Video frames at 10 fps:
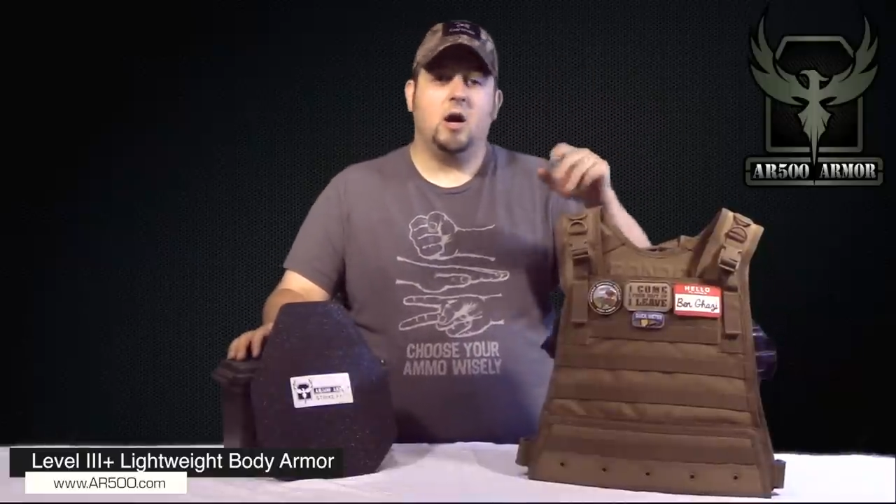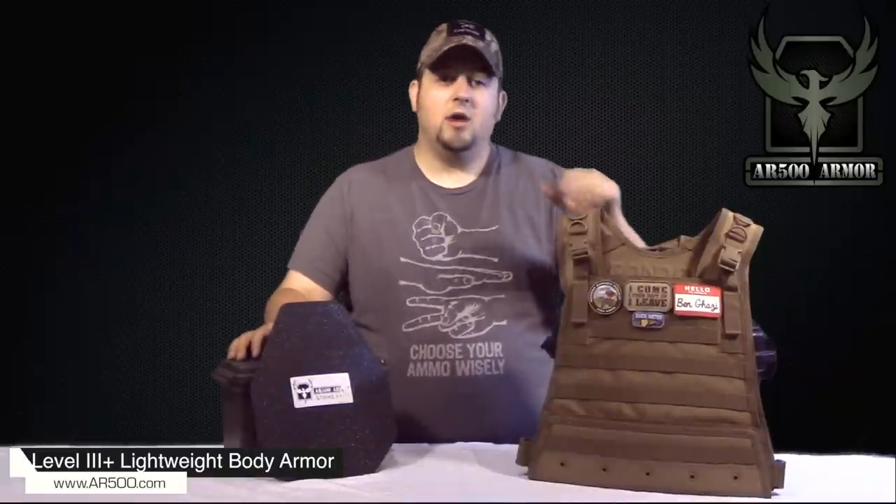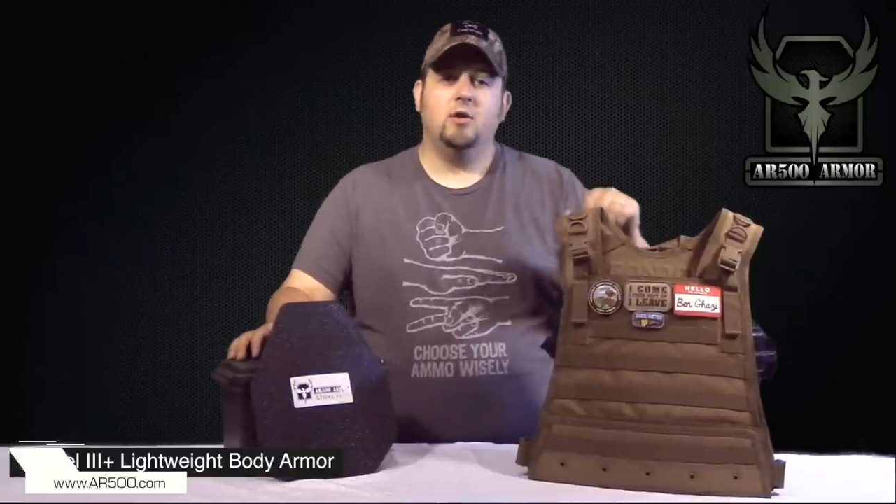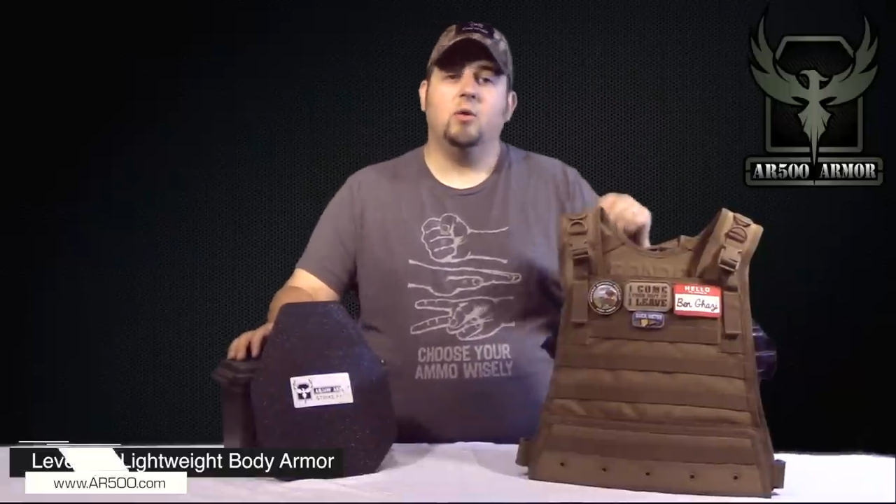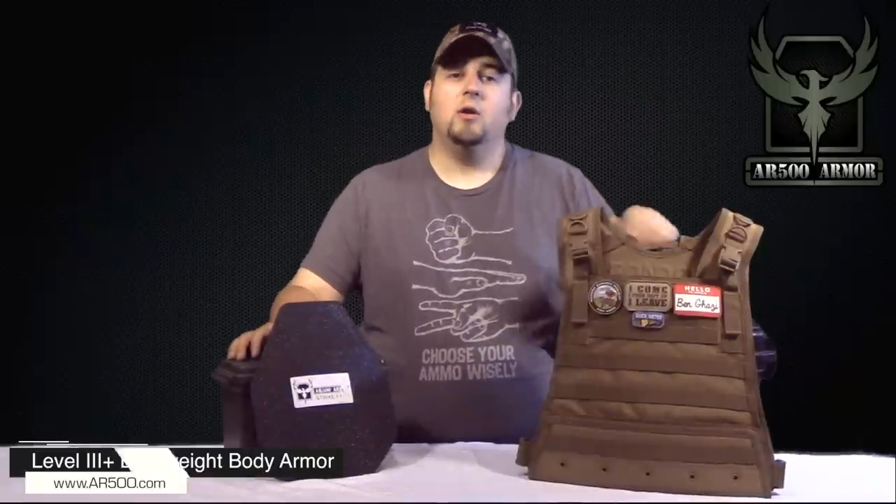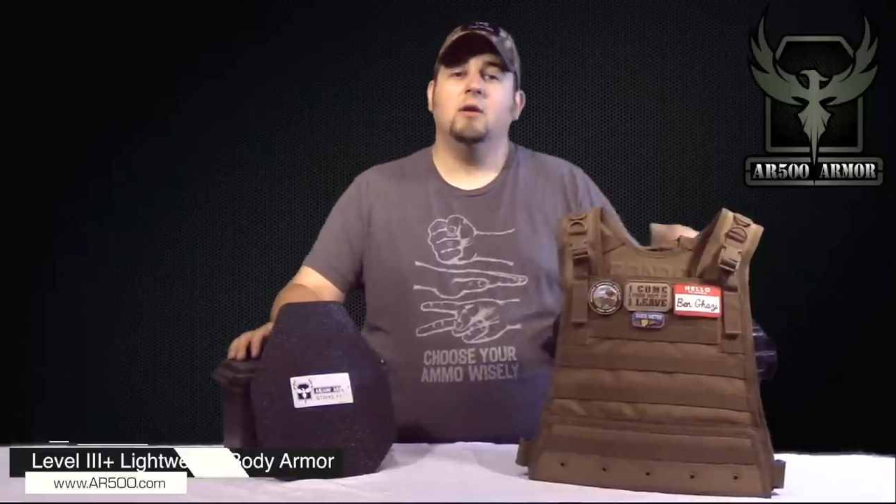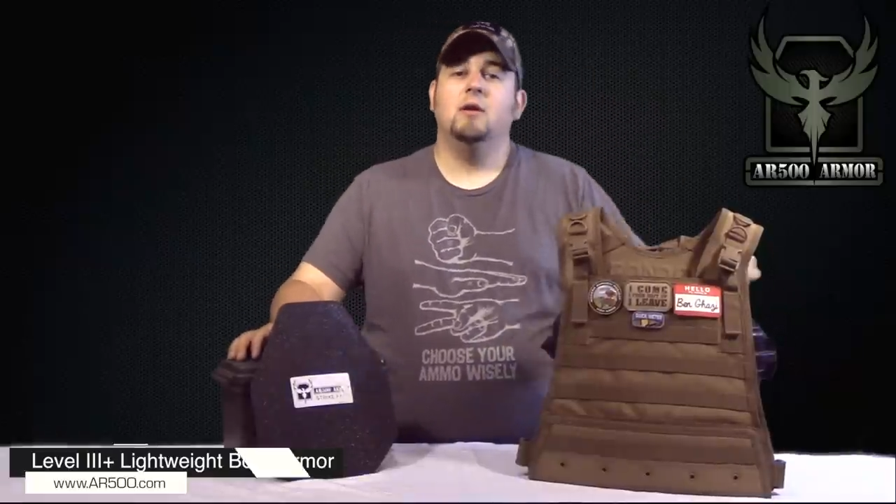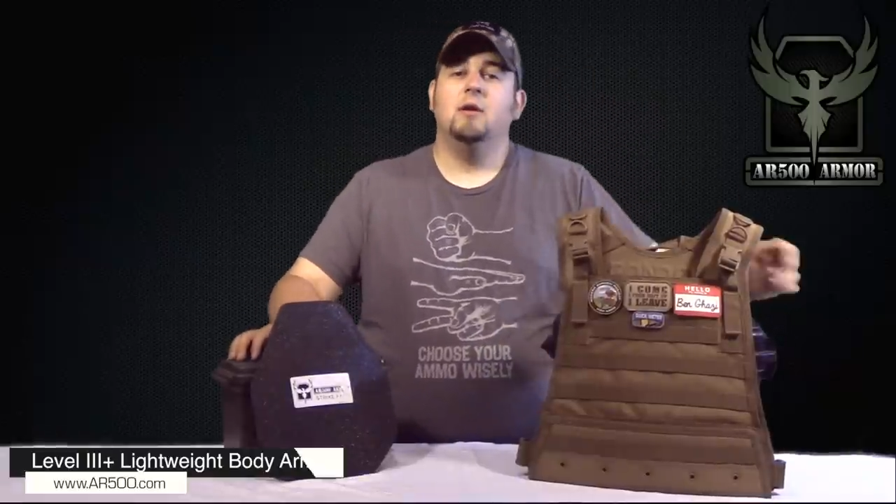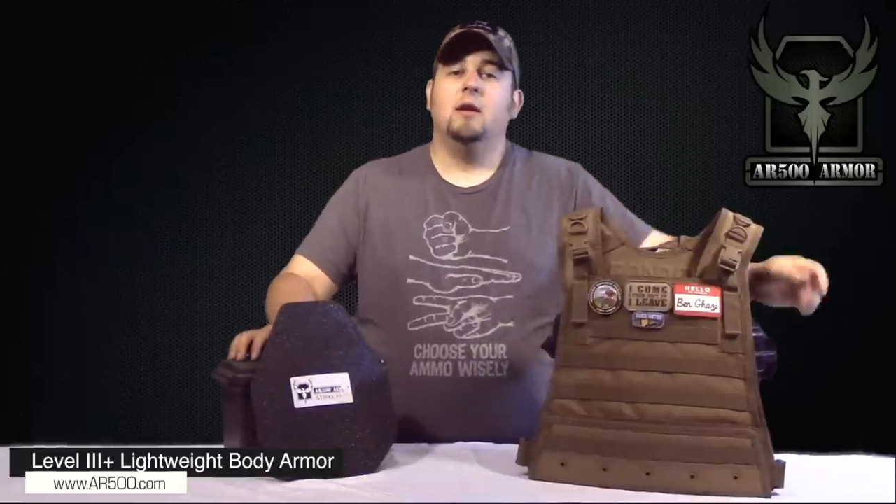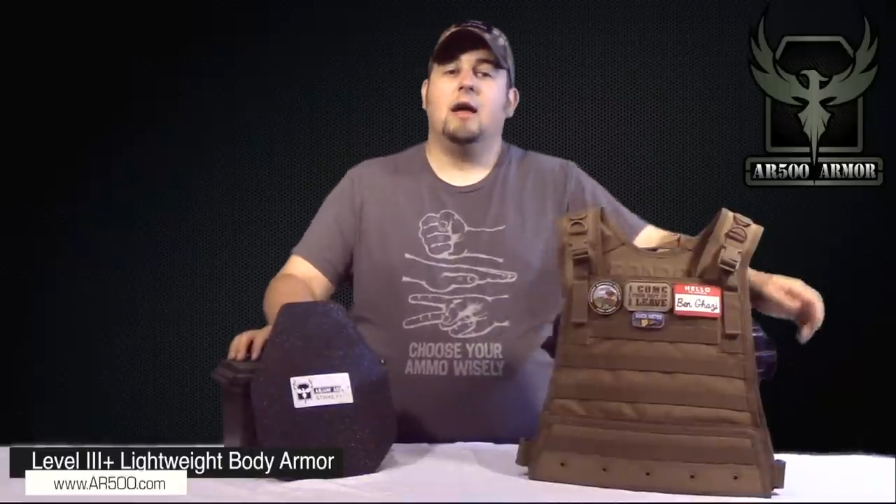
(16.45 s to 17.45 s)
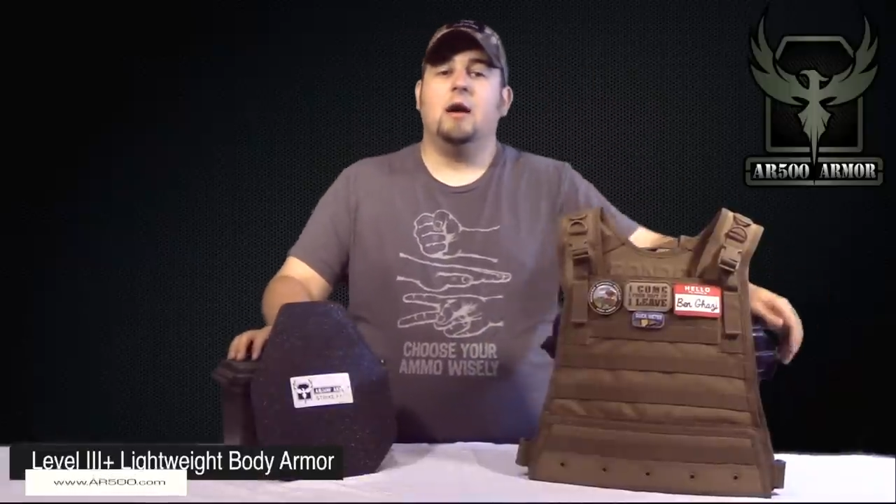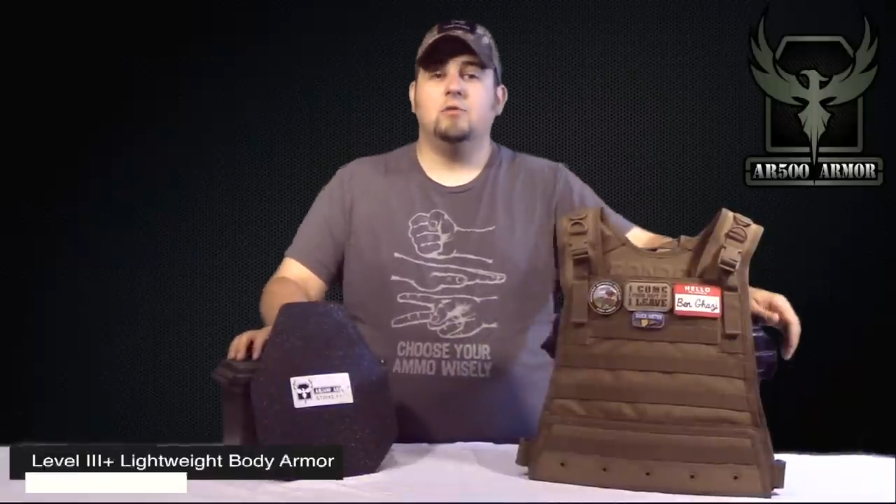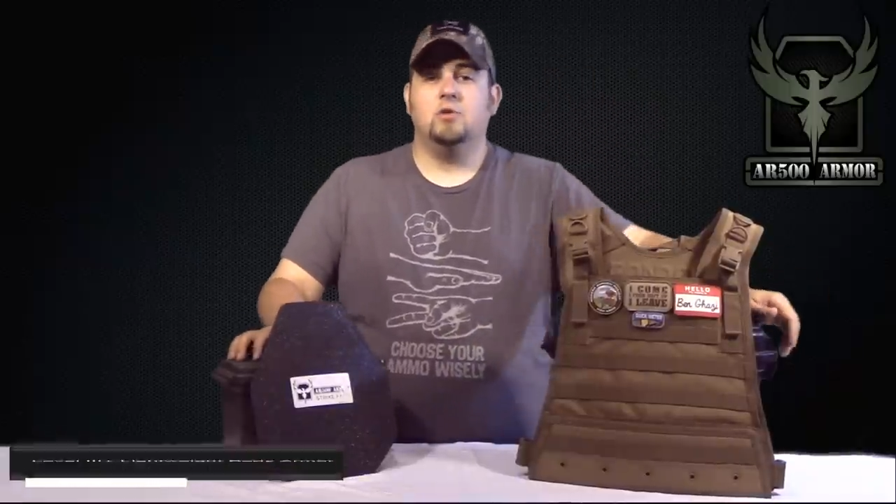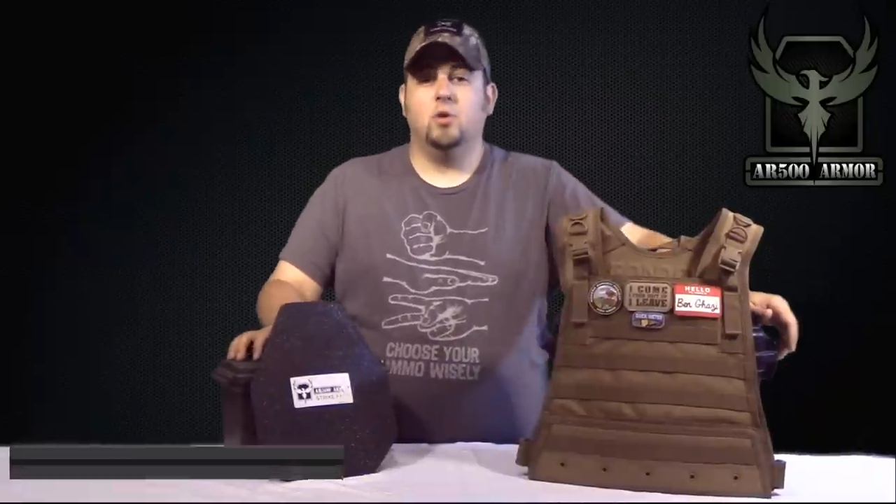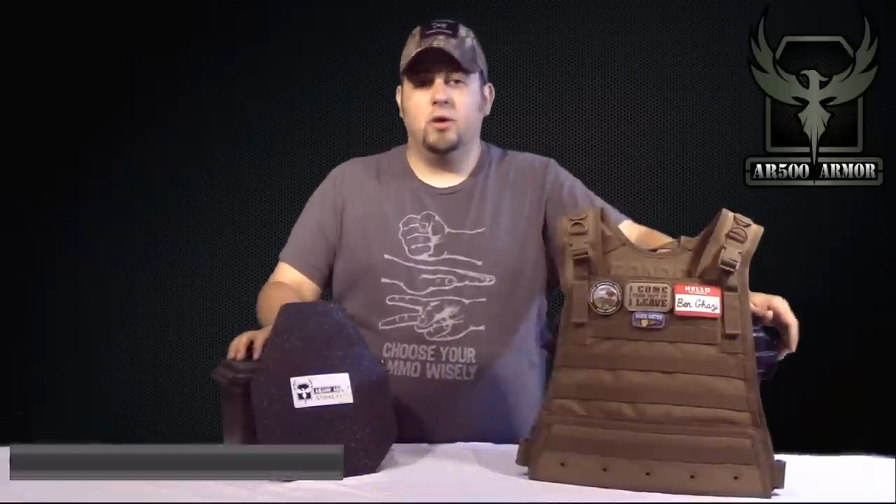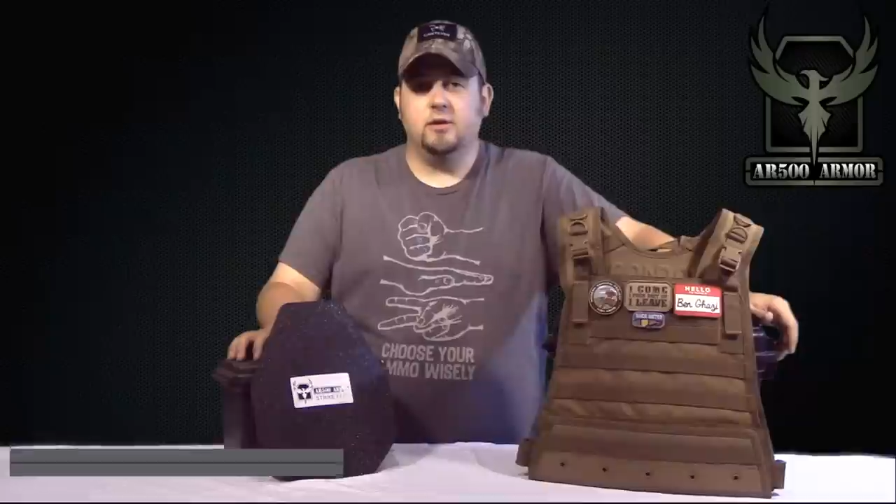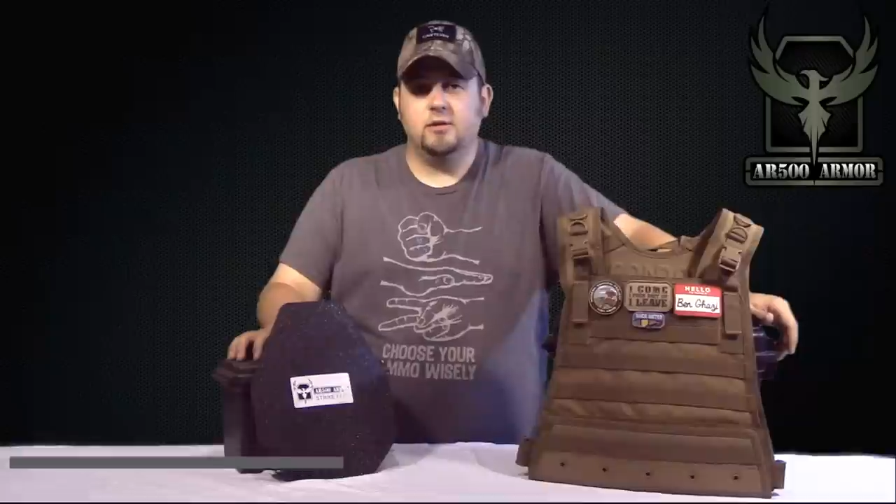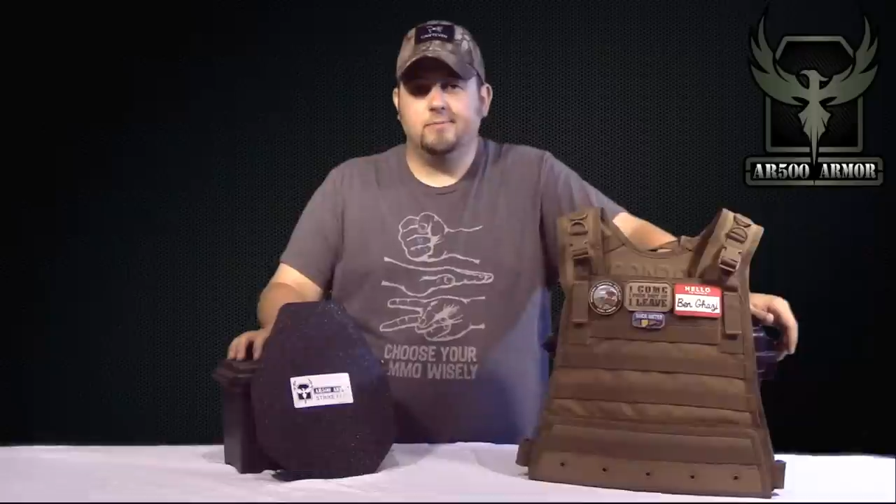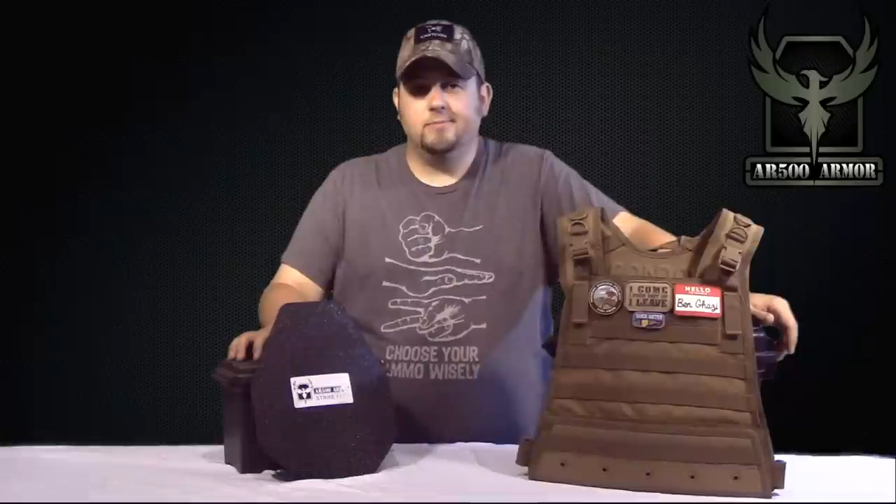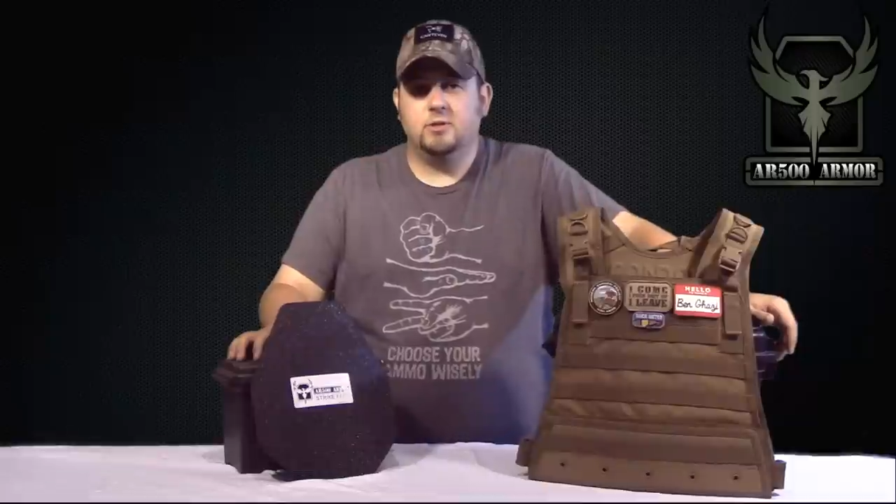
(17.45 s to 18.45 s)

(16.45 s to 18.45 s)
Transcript: Condor Outdoors.